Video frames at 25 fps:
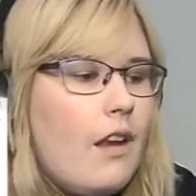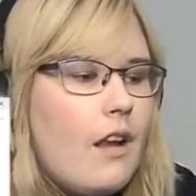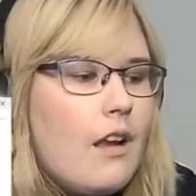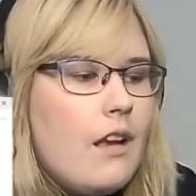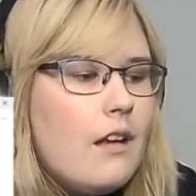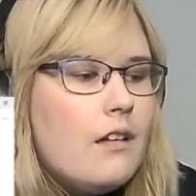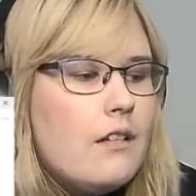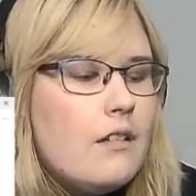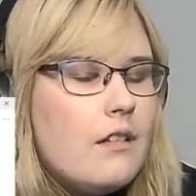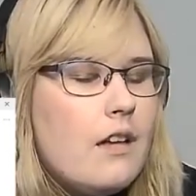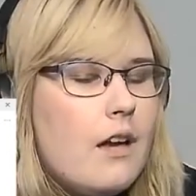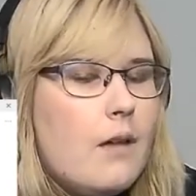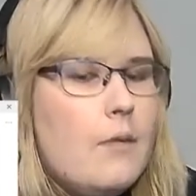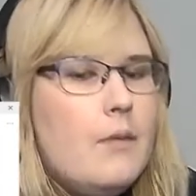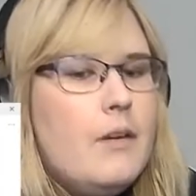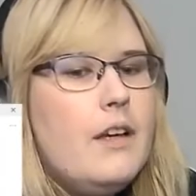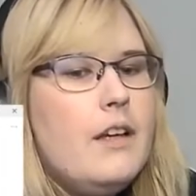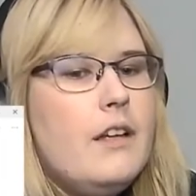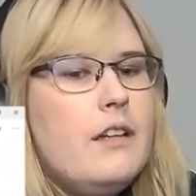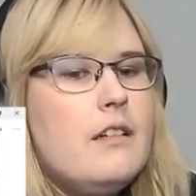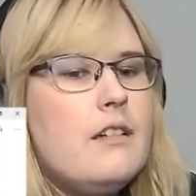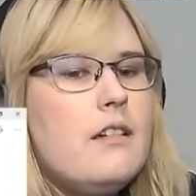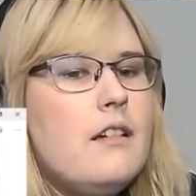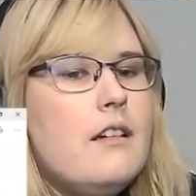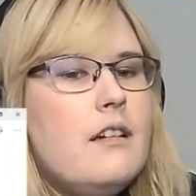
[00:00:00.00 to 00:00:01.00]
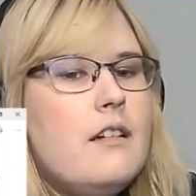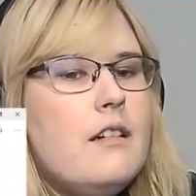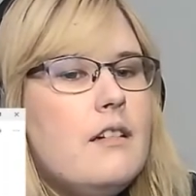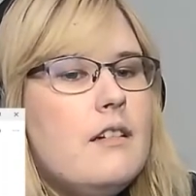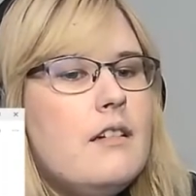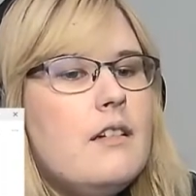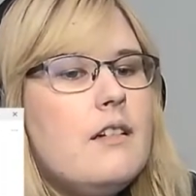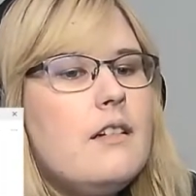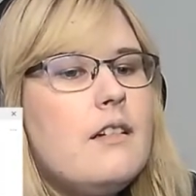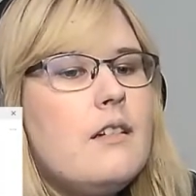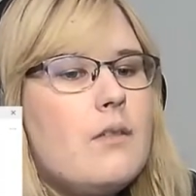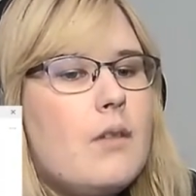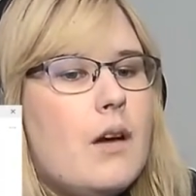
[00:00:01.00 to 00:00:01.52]
I mean,
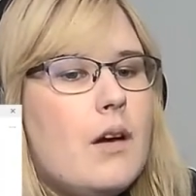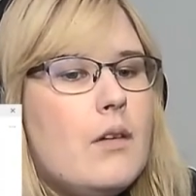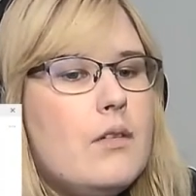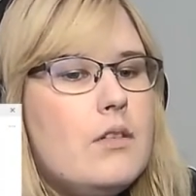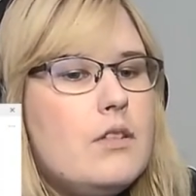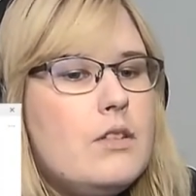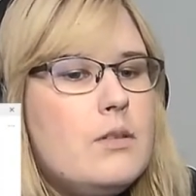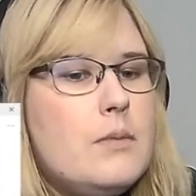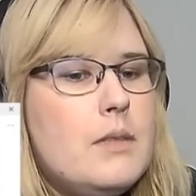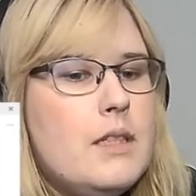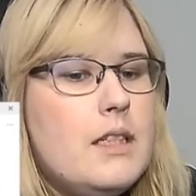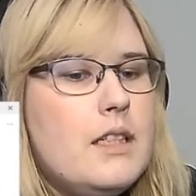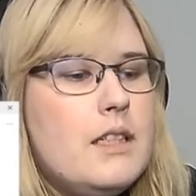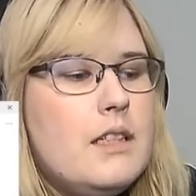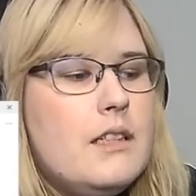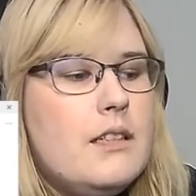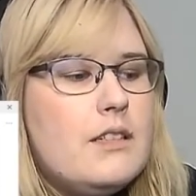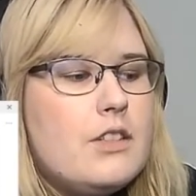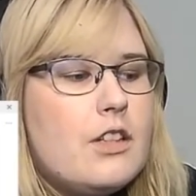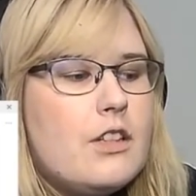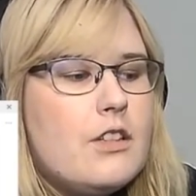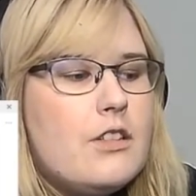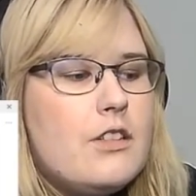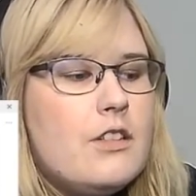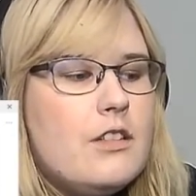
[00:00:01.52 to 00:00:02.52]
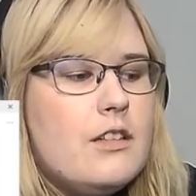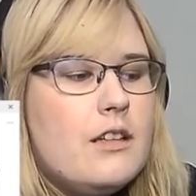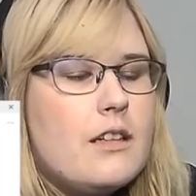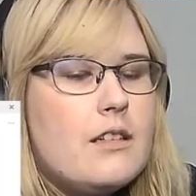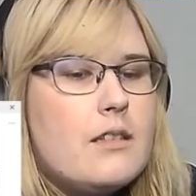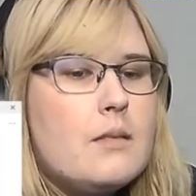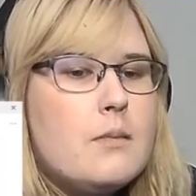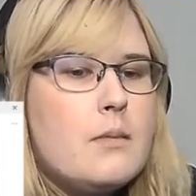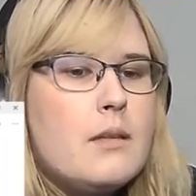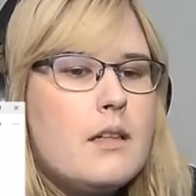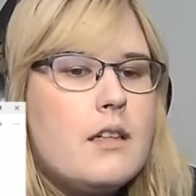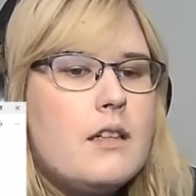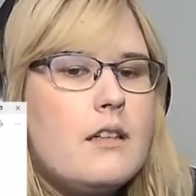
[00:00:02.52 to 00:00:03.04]
why would you be charging the
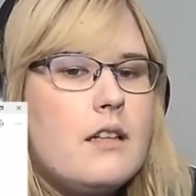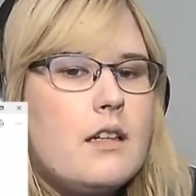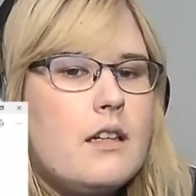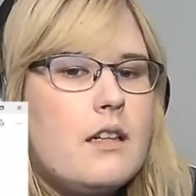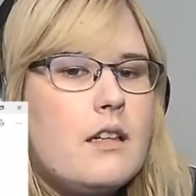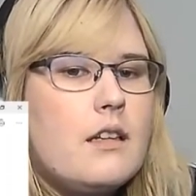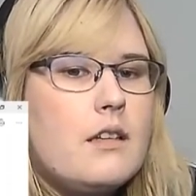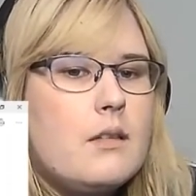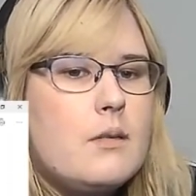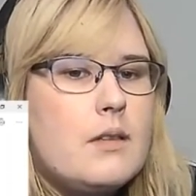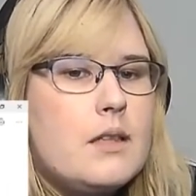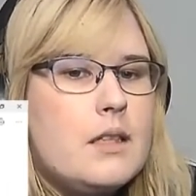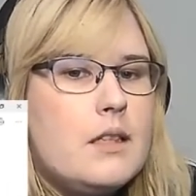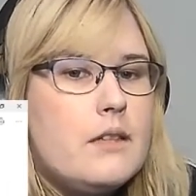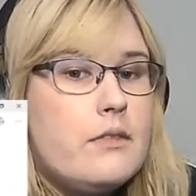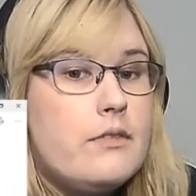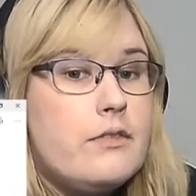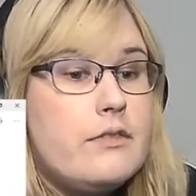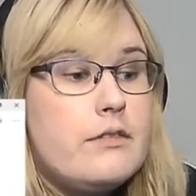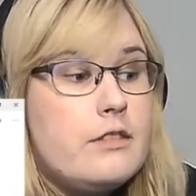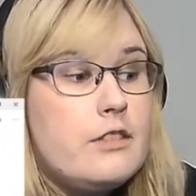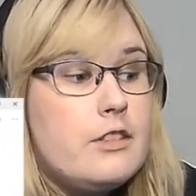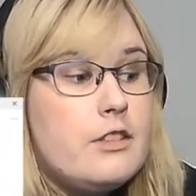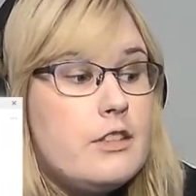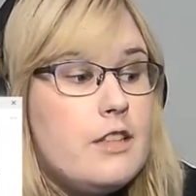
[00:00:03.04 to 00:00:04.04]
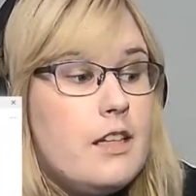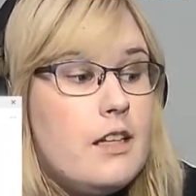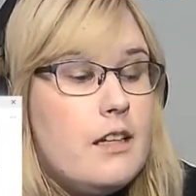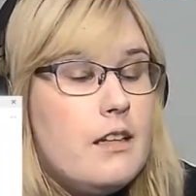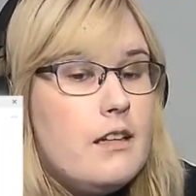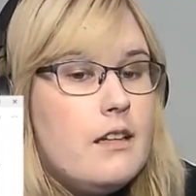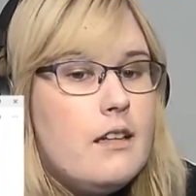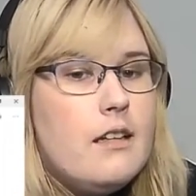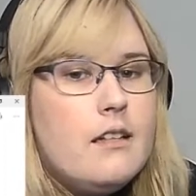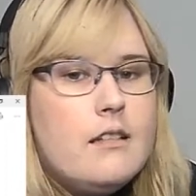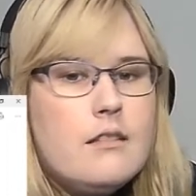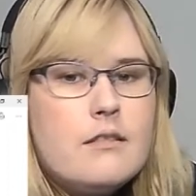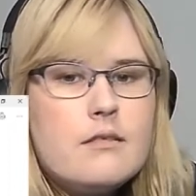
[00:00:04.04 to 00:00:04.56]
husband and not the wife? Just
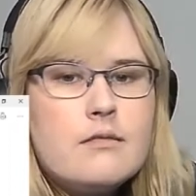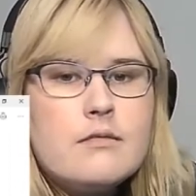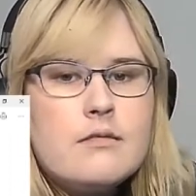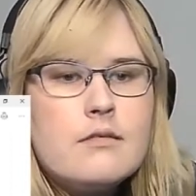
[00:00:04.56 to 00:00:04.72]
saying.